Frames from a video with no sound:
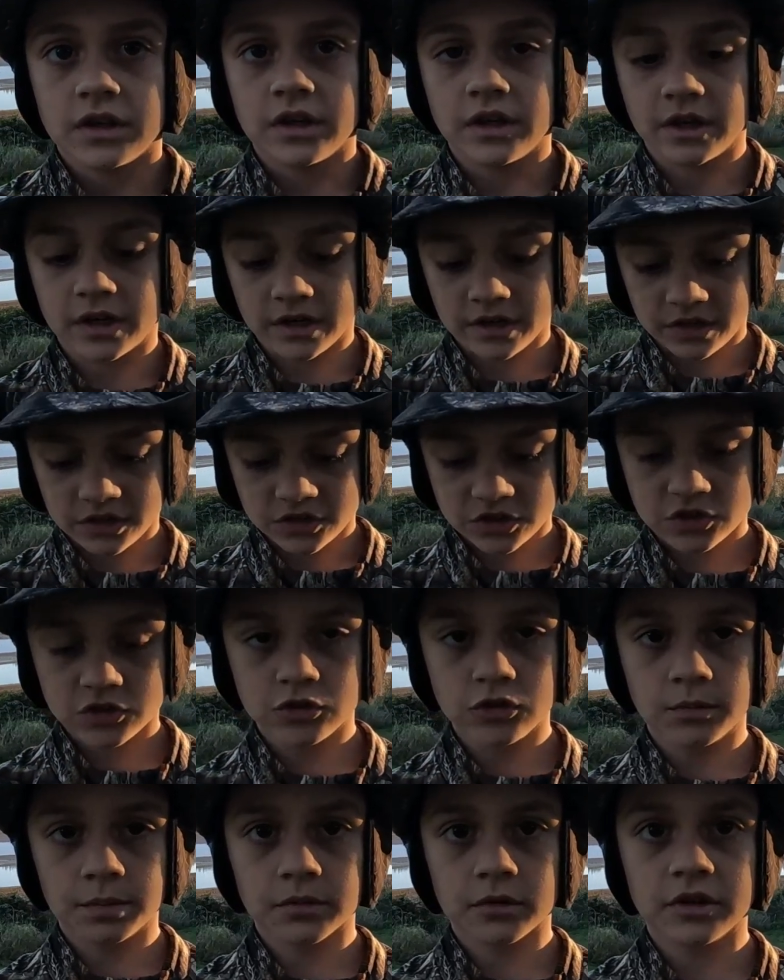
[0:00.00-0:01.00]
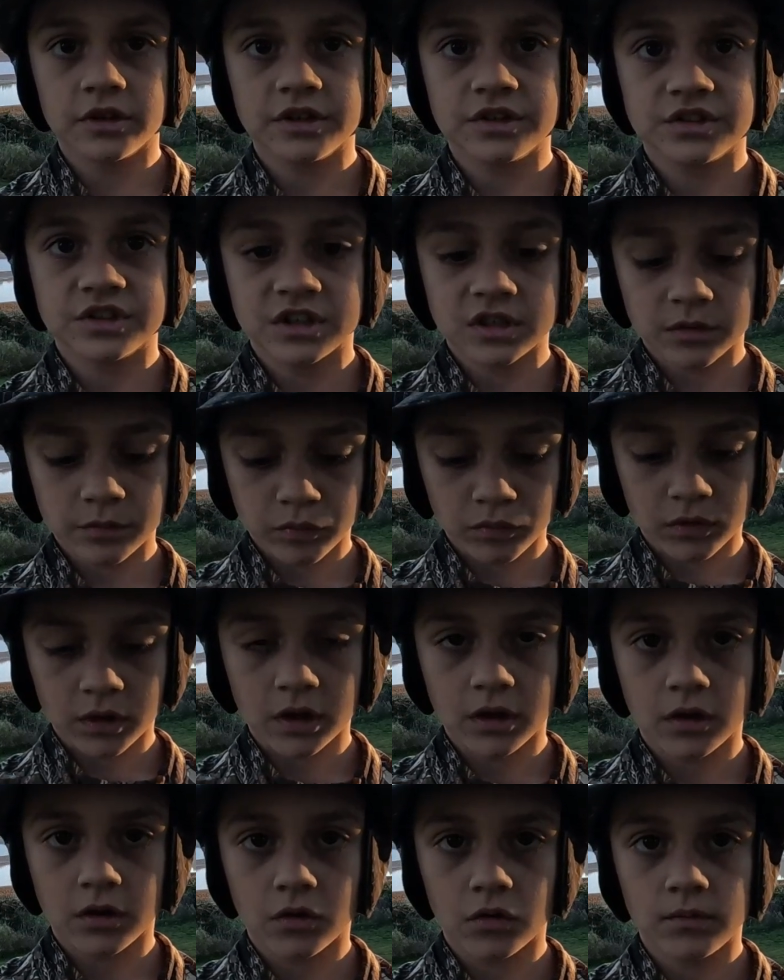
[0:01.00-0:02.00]
And it's super easy to
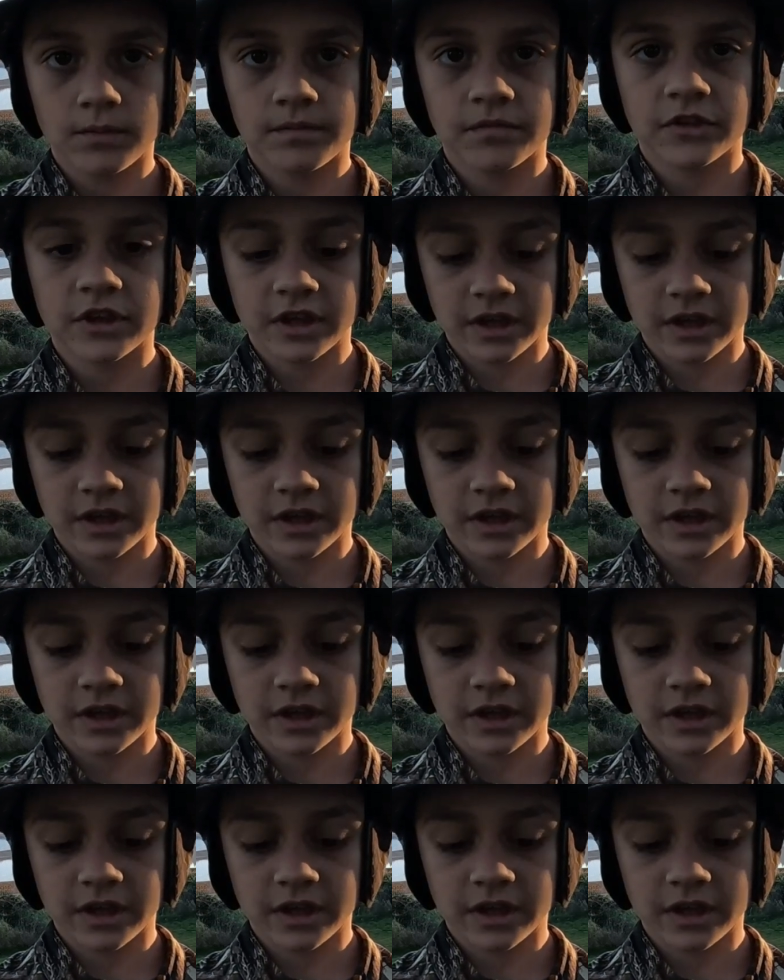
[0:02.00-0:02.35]
blow,